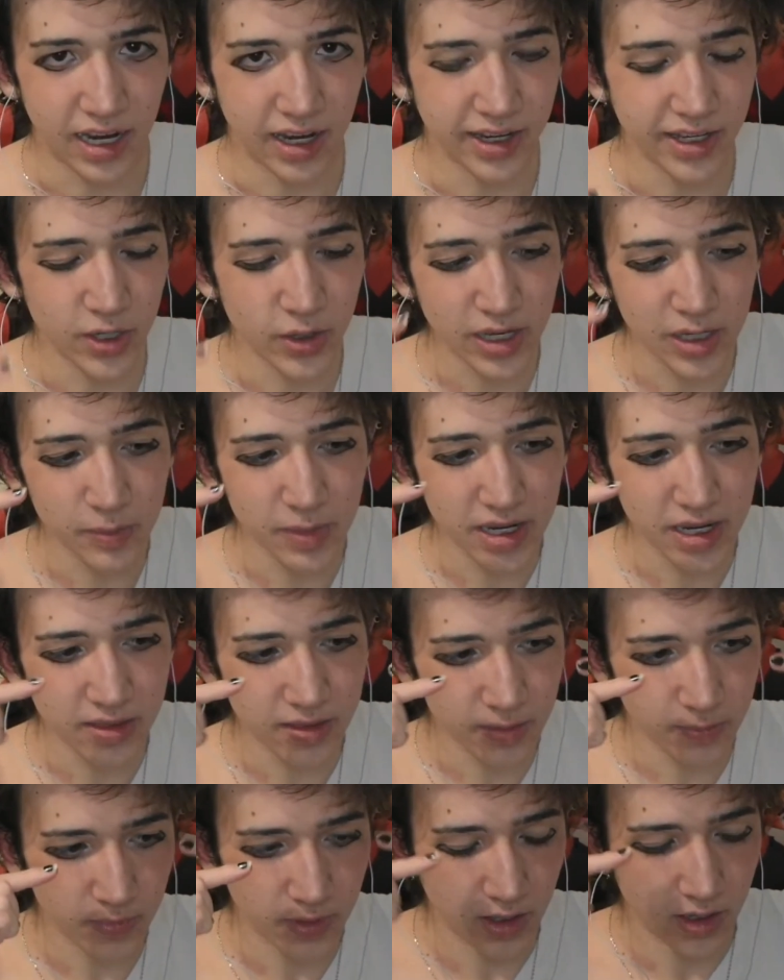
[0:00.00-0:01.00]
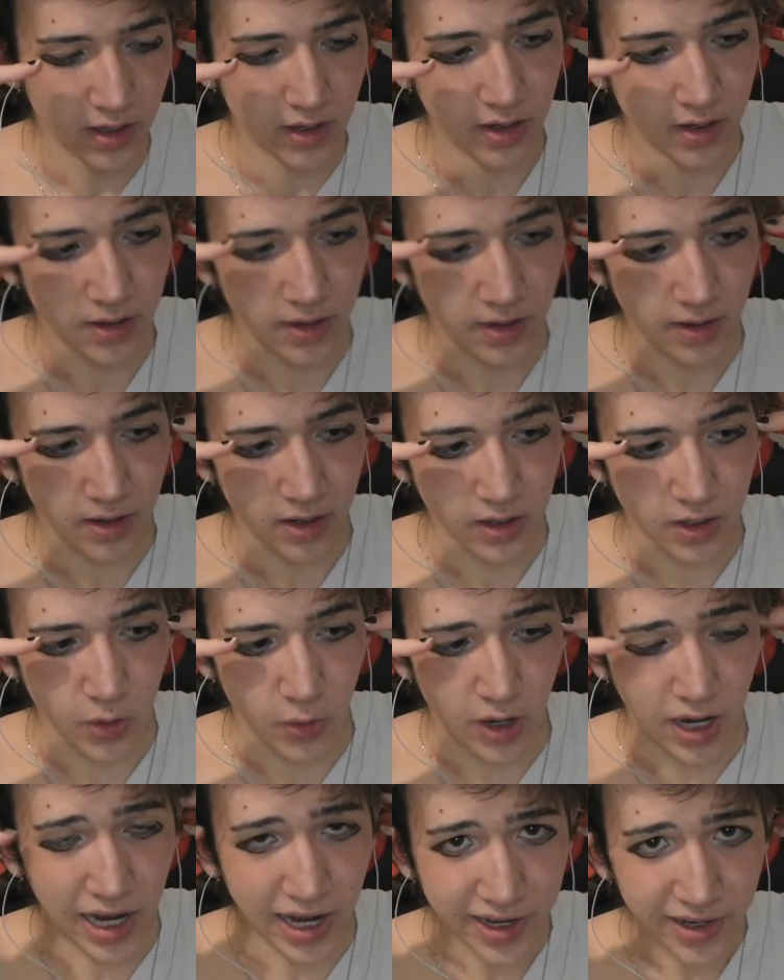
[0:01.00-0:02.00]
You can make them go
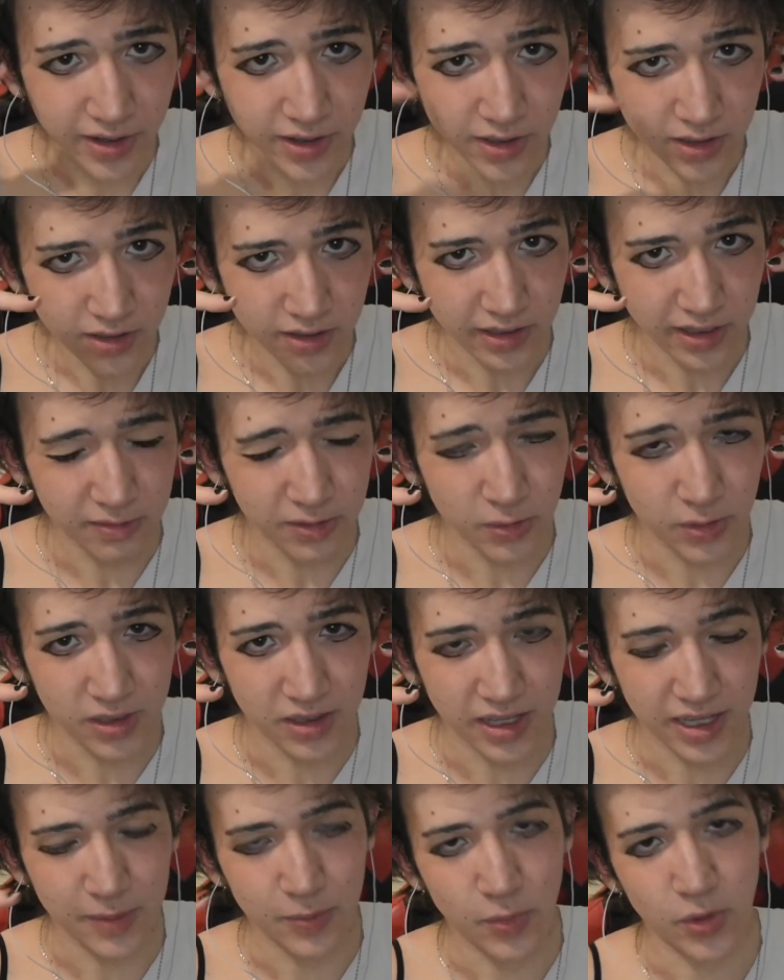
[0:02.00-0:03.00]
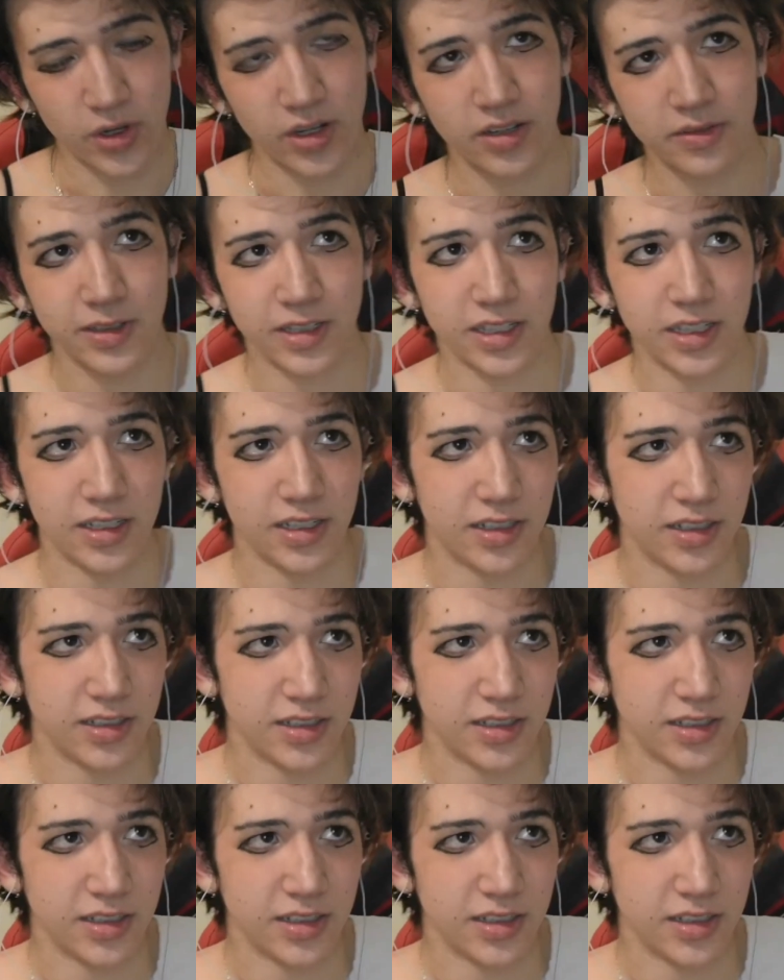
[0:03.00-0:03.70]
higher if you want like more of a